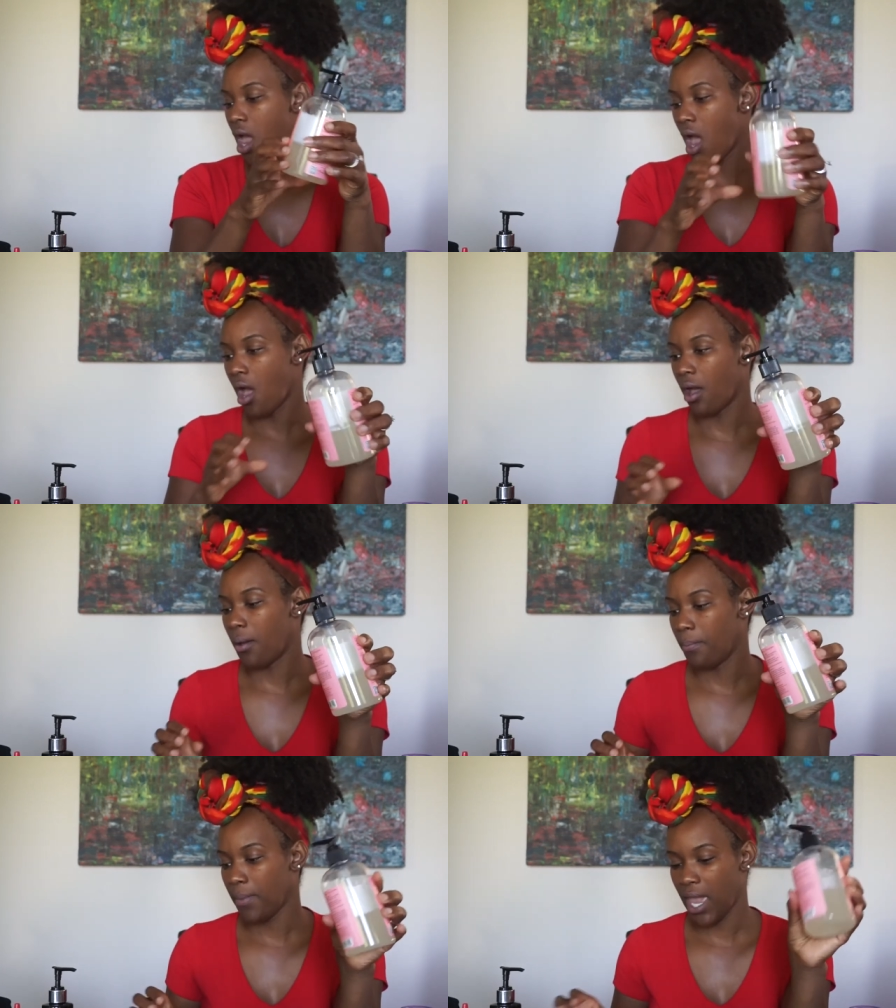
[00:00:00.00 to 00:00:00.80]

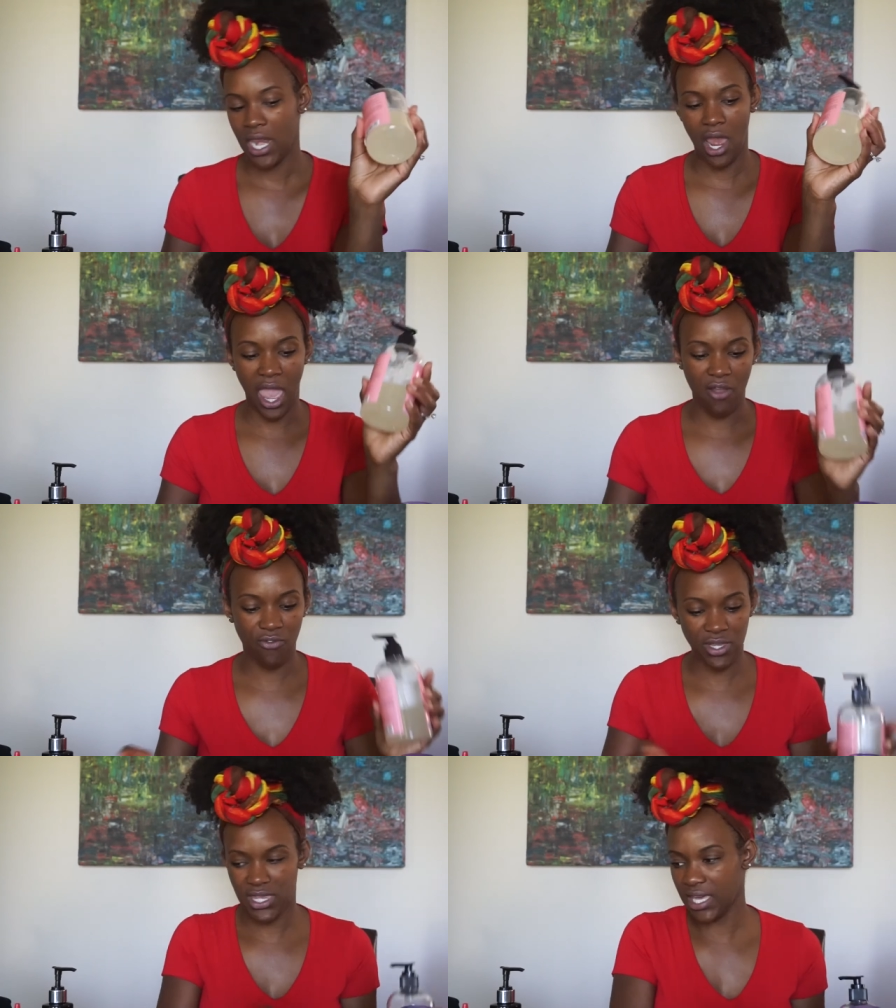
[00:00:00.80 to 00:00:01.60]
Um, and
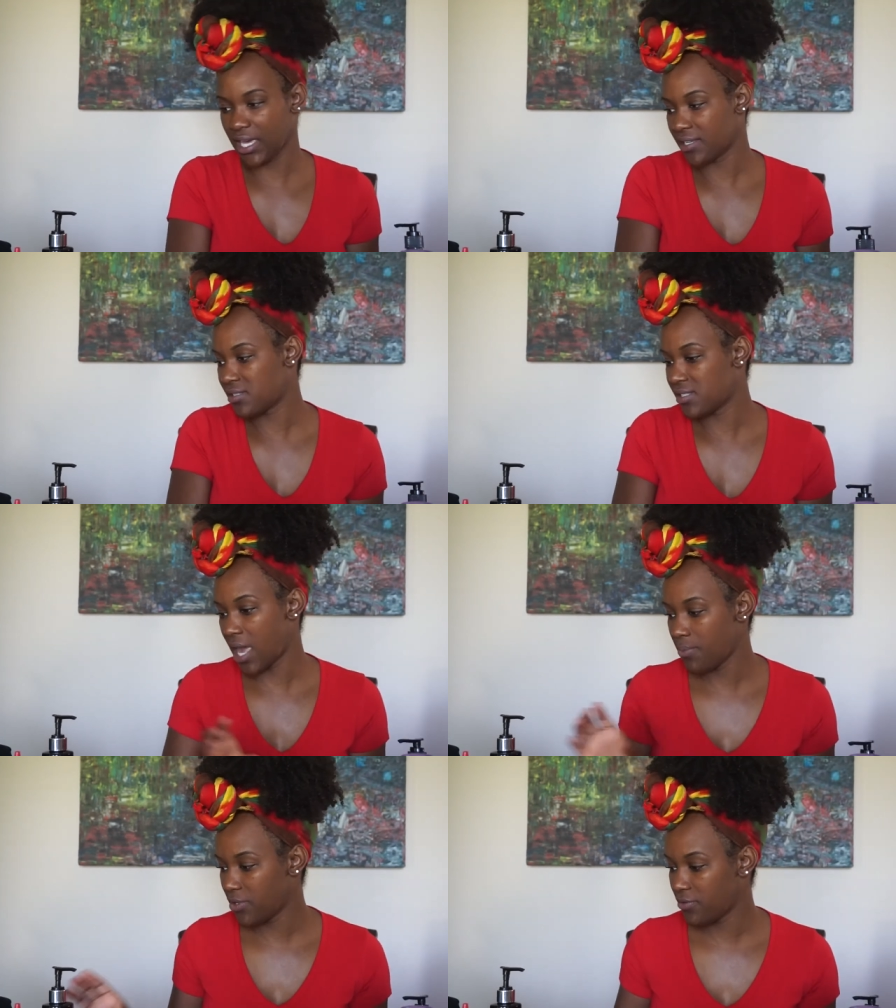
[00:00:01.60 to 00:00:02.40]
everything
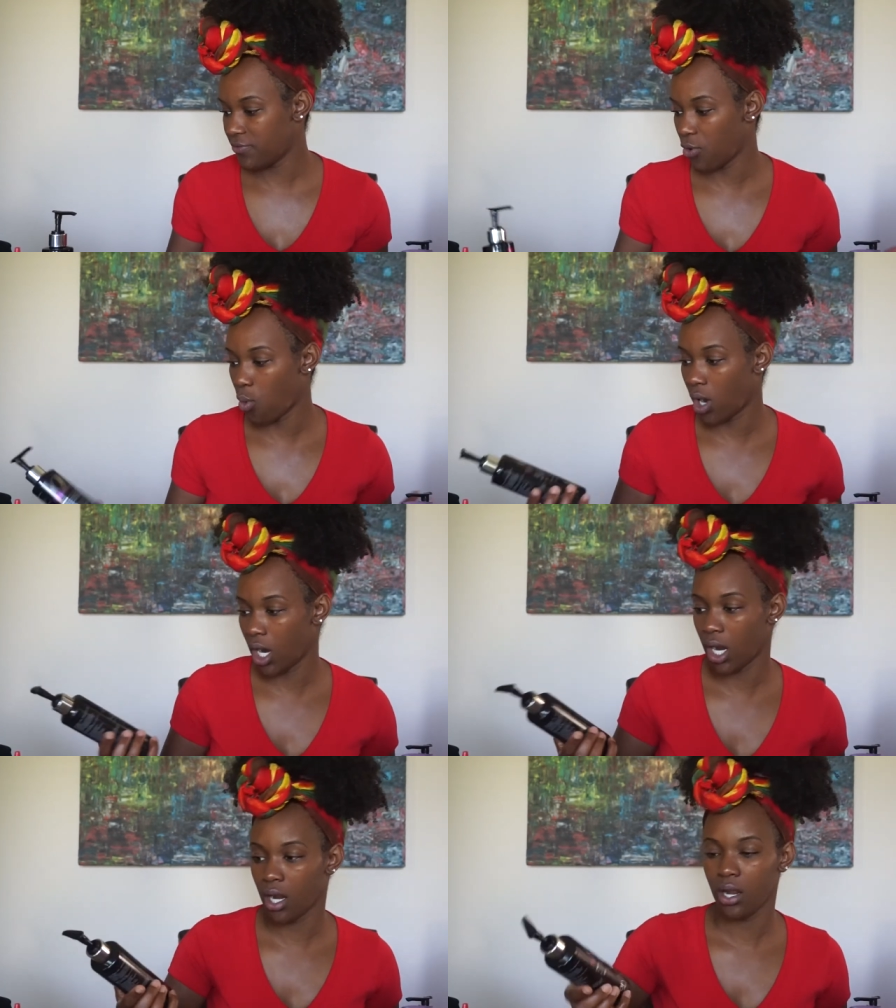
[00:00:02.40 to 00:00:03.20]
except
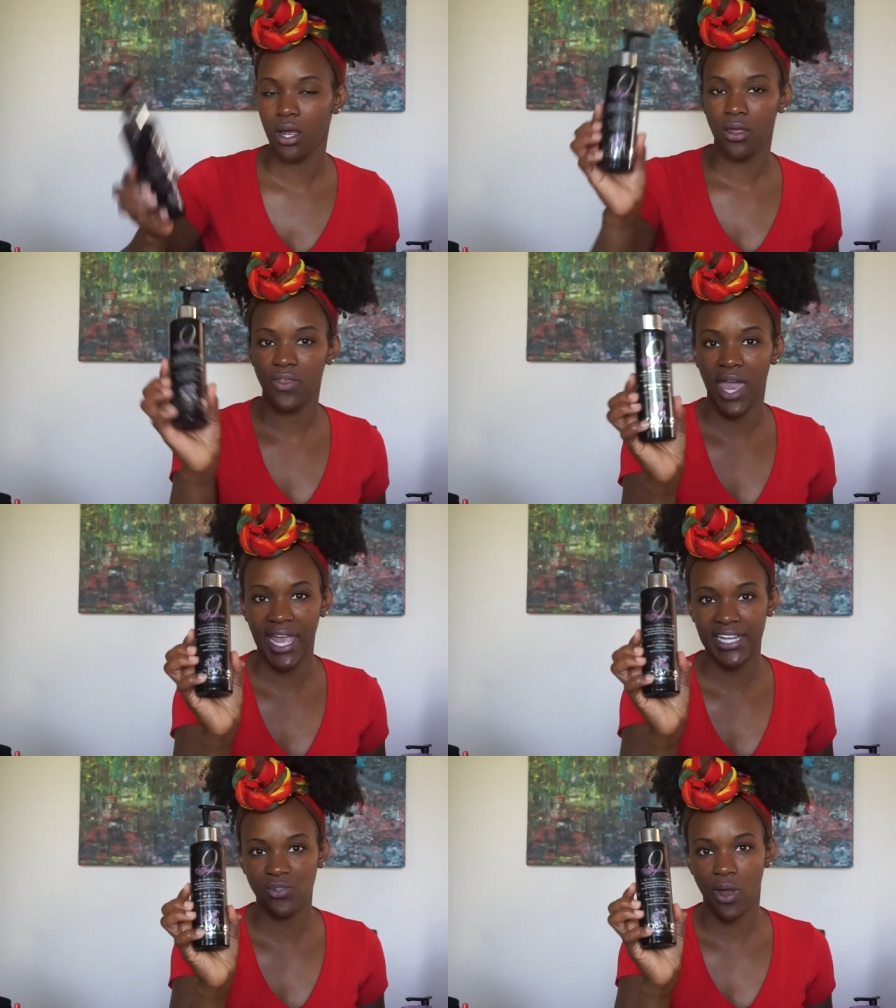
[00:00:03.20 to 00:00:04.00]
for the
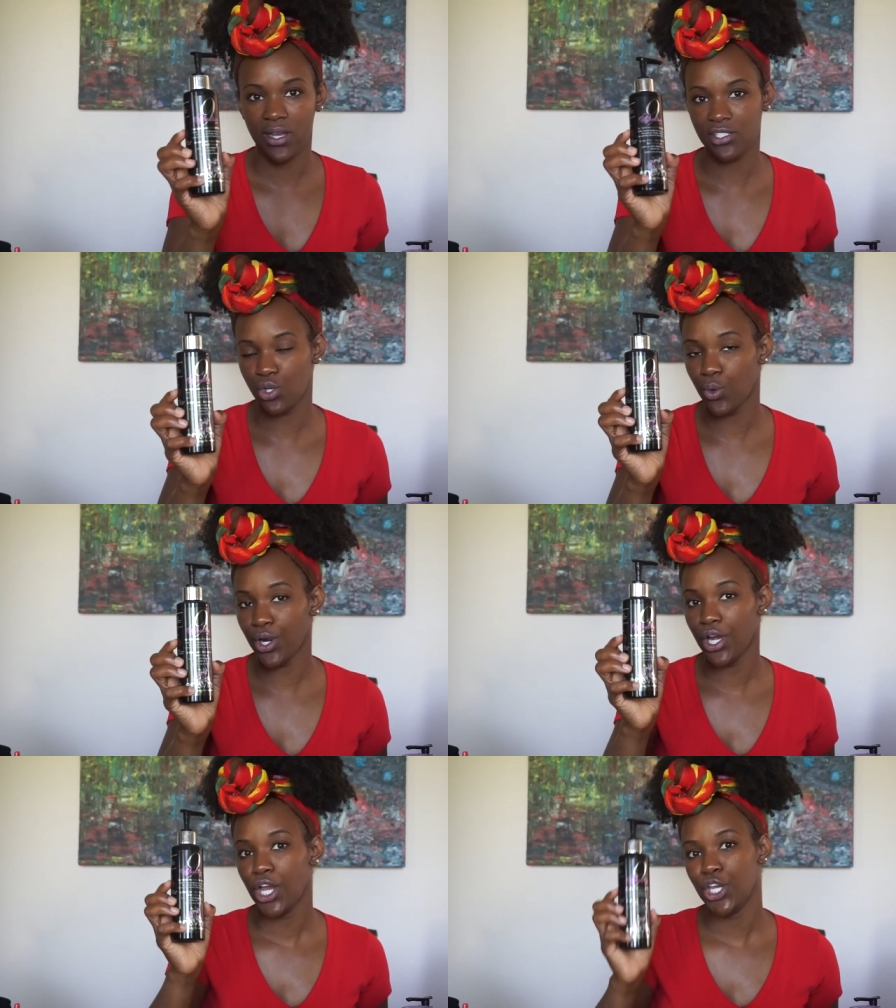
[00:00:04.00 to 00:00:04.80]
Entwine
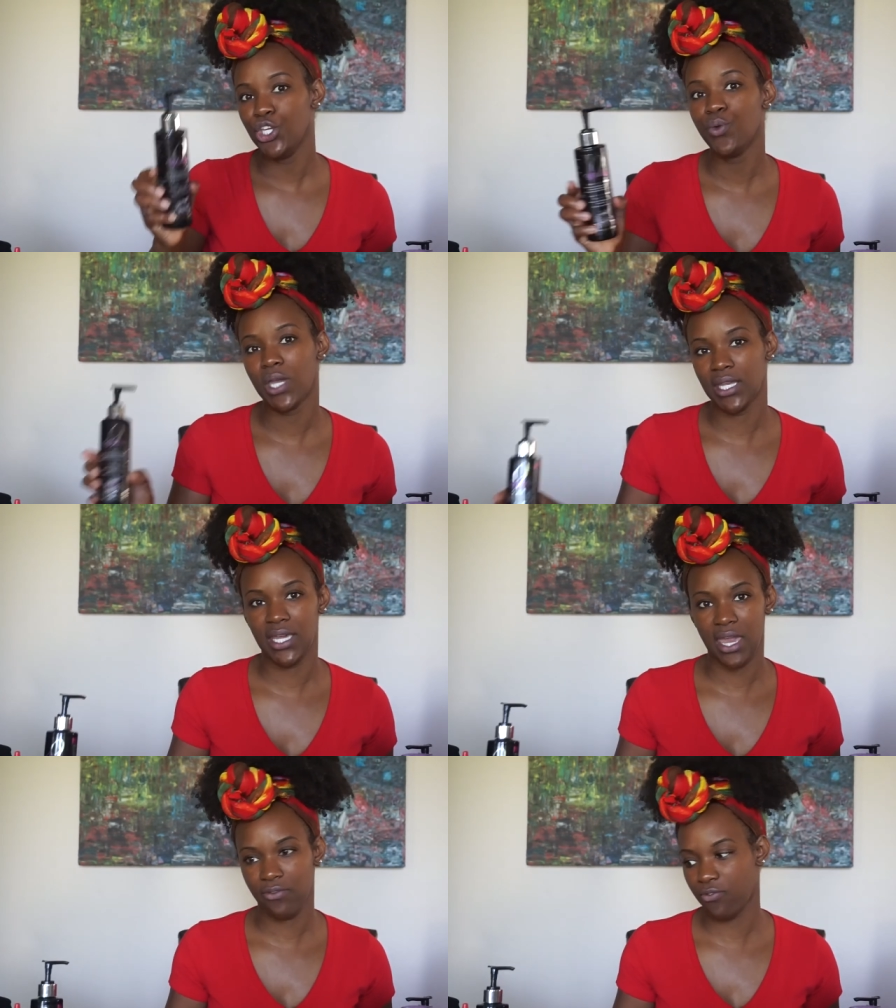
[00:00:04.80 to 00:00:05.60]
Couture you can
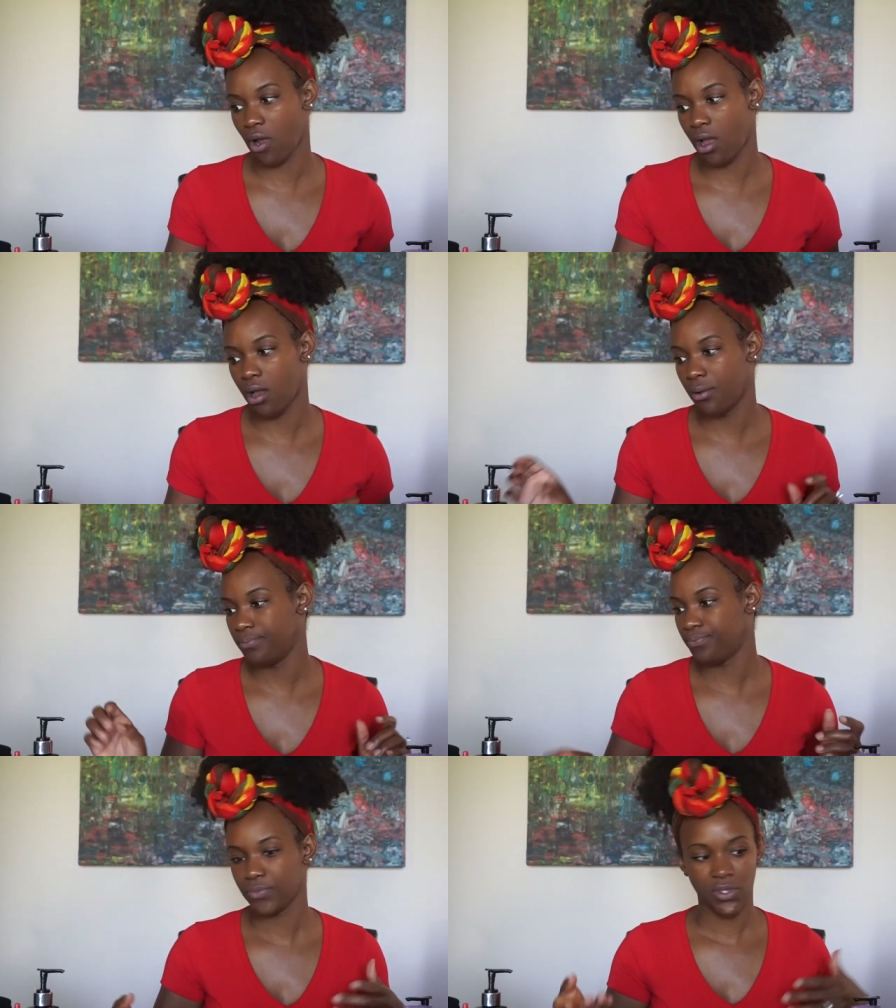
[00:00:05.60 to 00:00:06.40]
get from